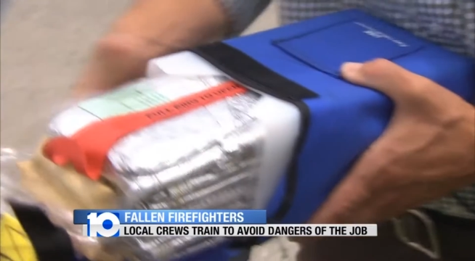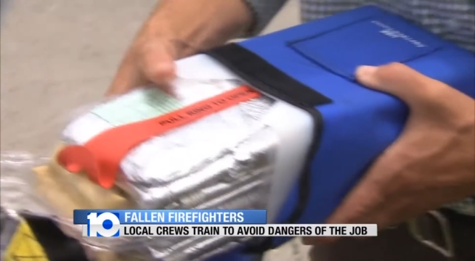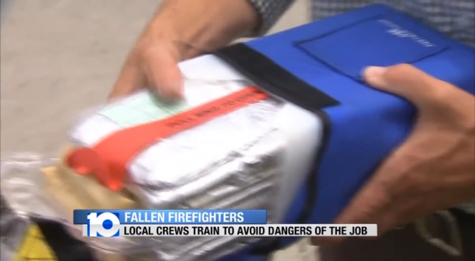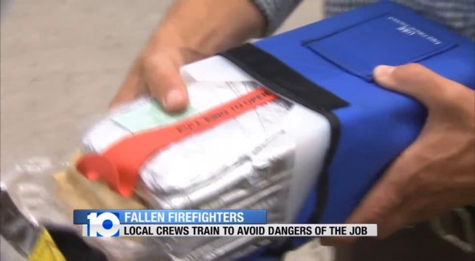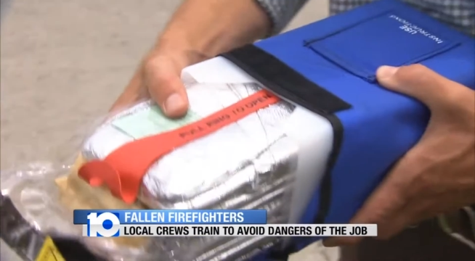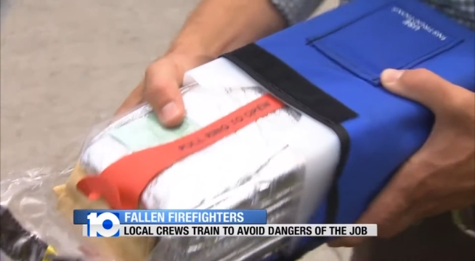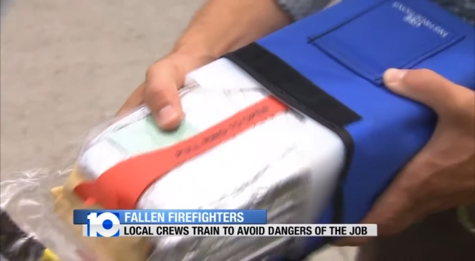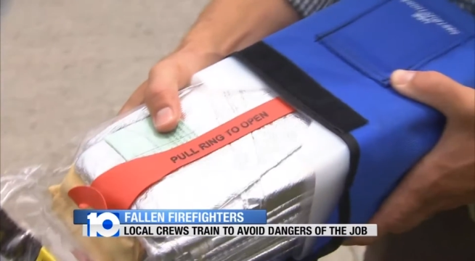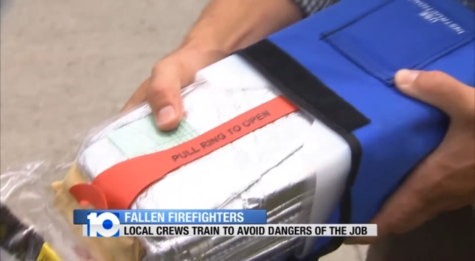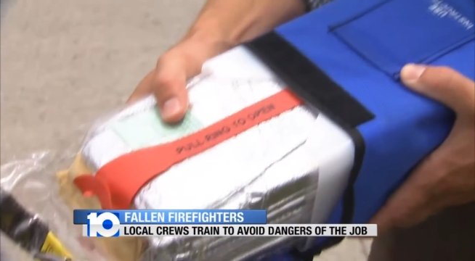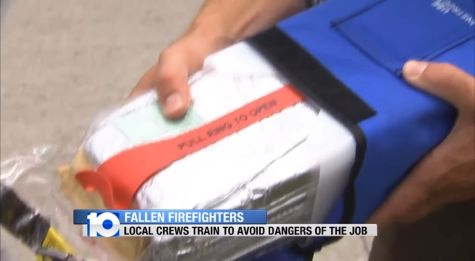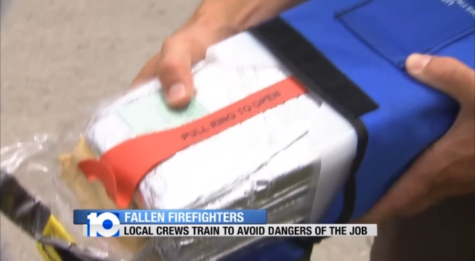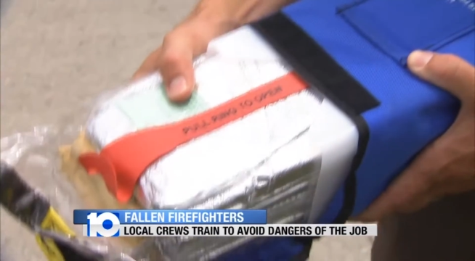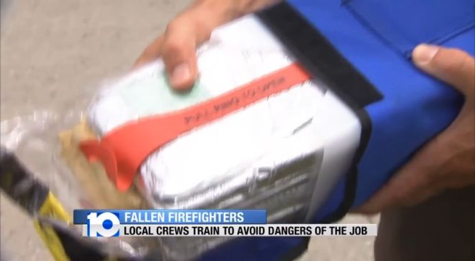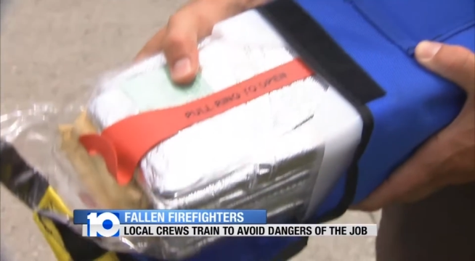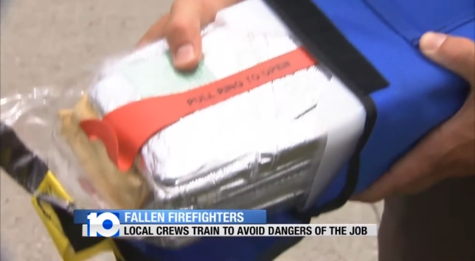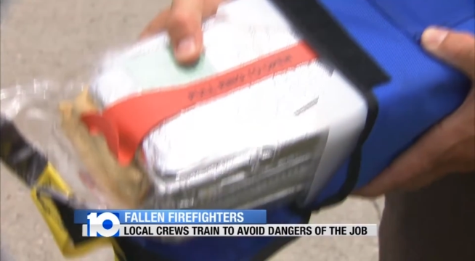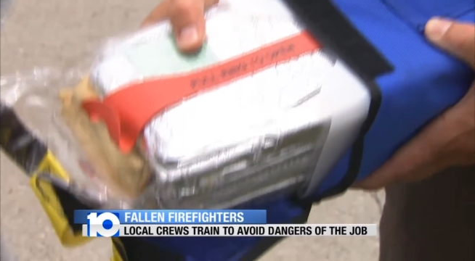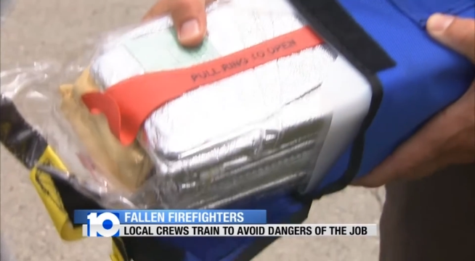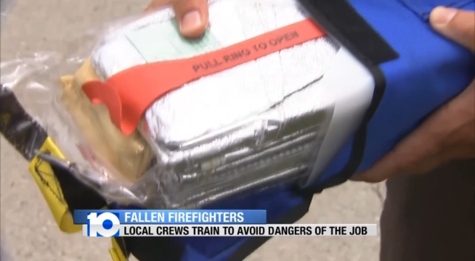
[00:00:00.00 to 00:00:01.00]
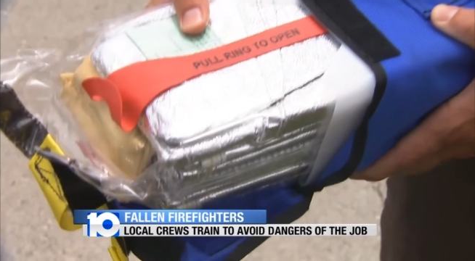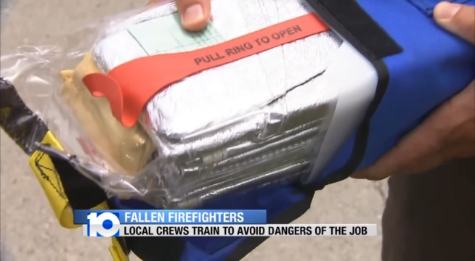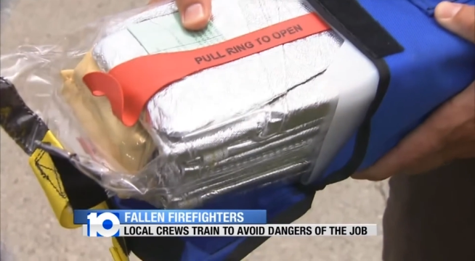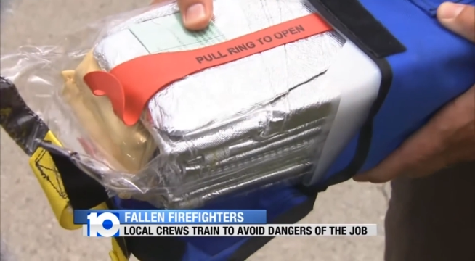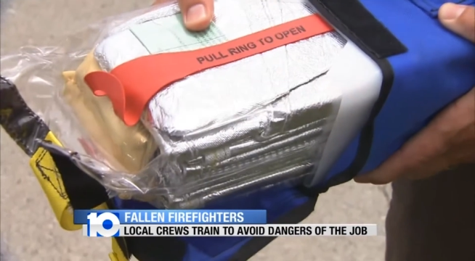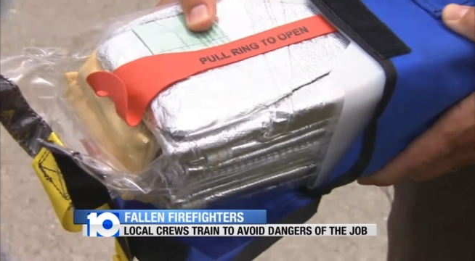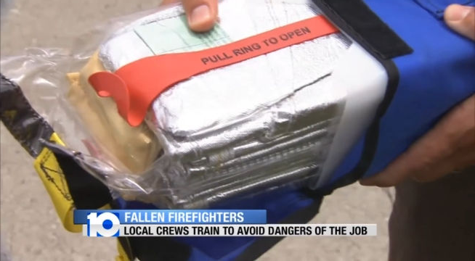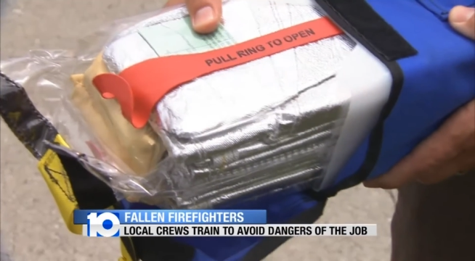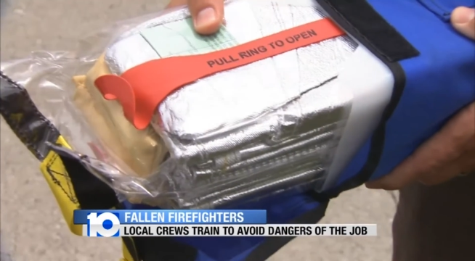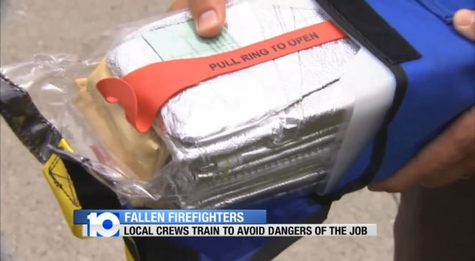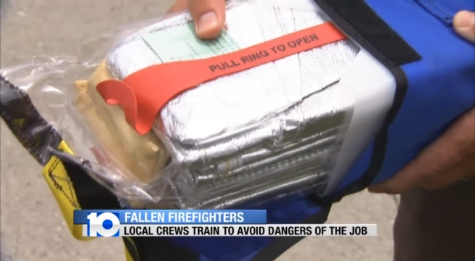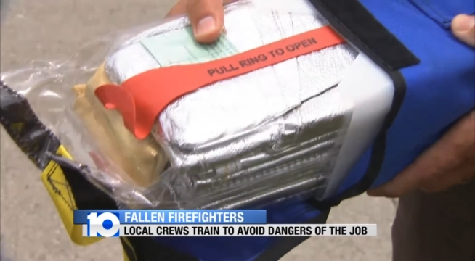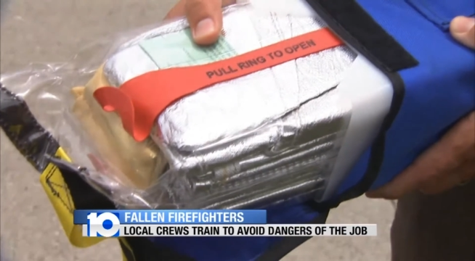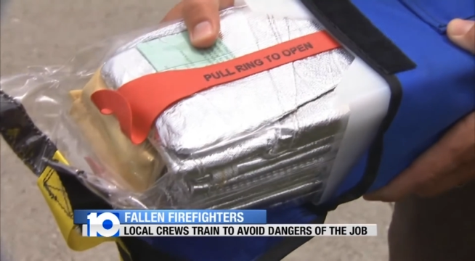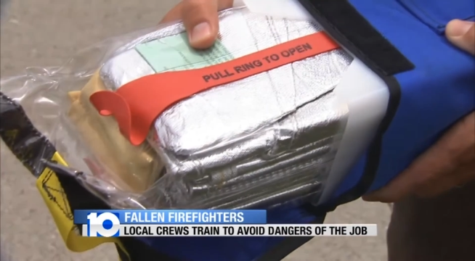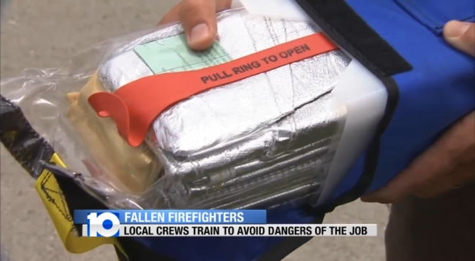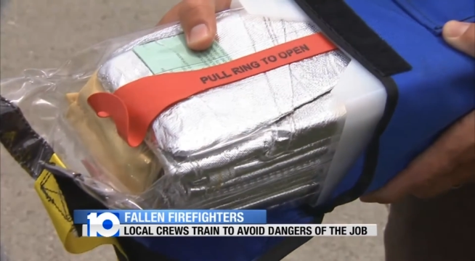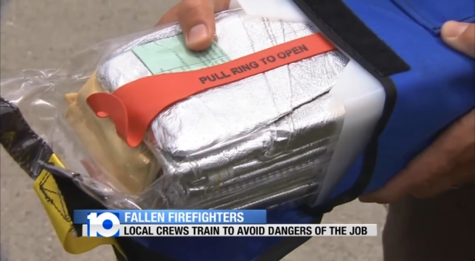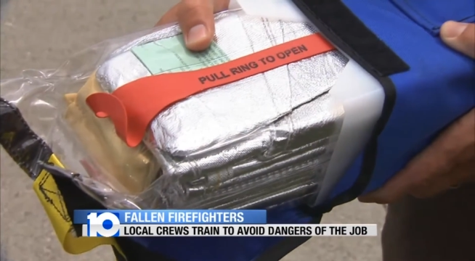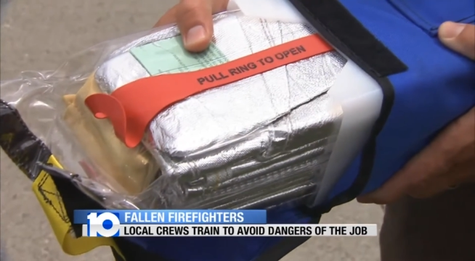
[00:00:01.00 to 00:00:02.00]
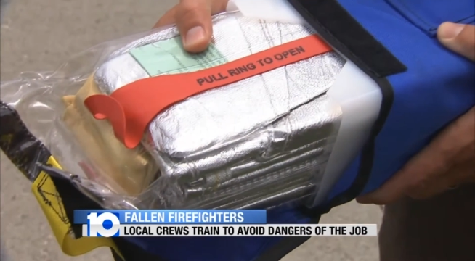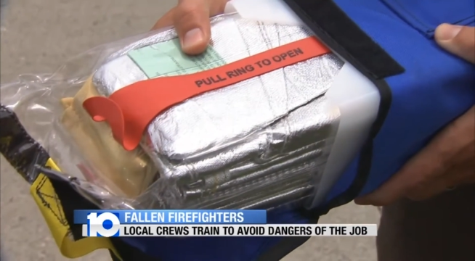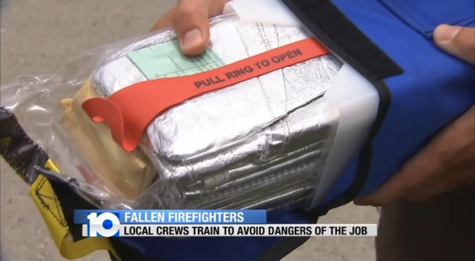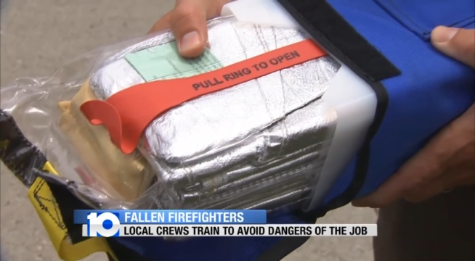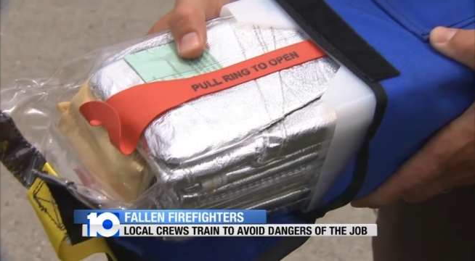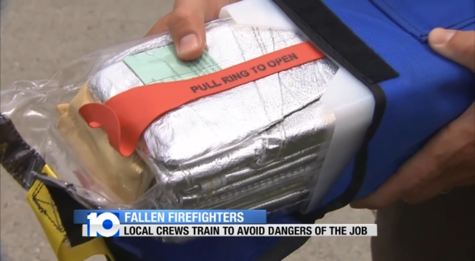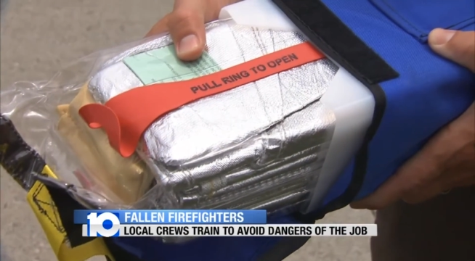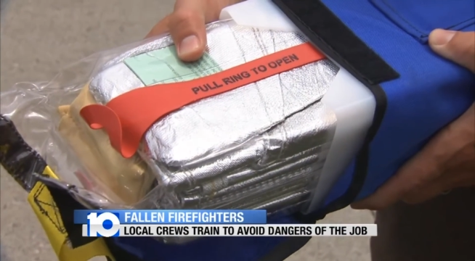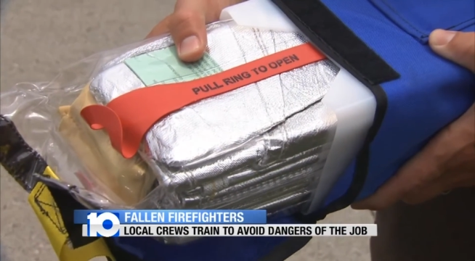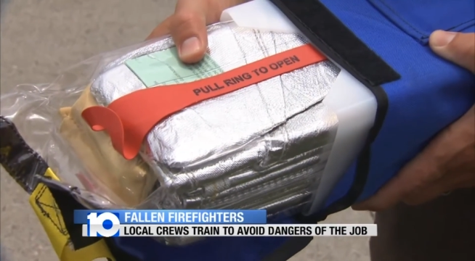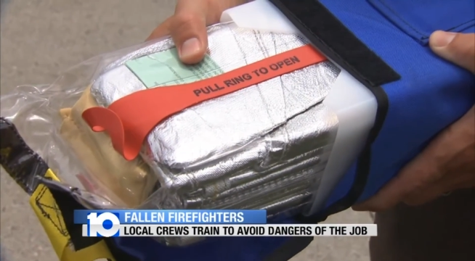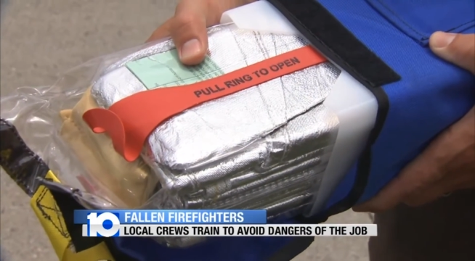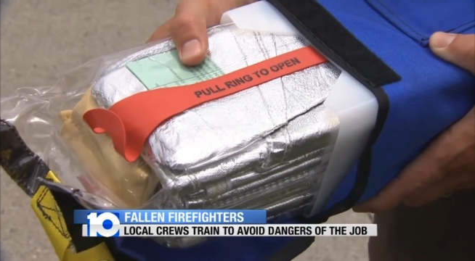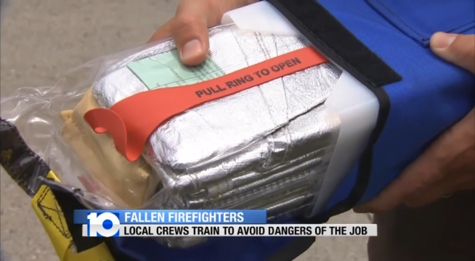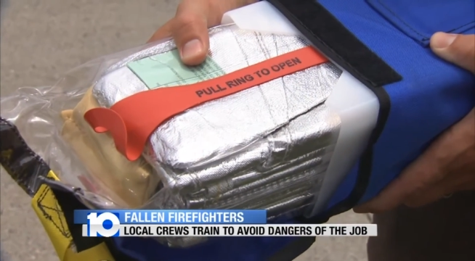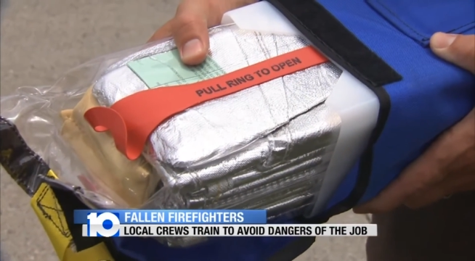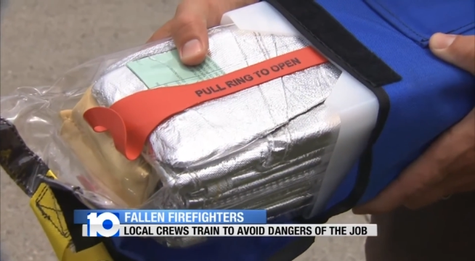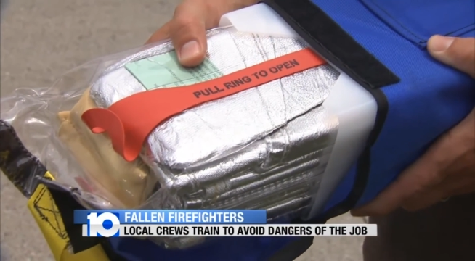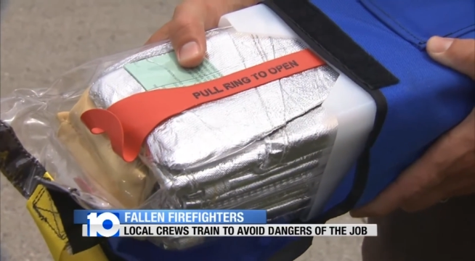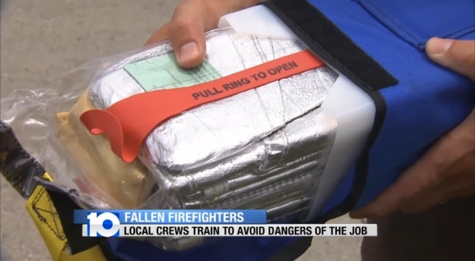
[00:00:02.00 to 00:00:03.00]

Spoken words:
(no speaker visible)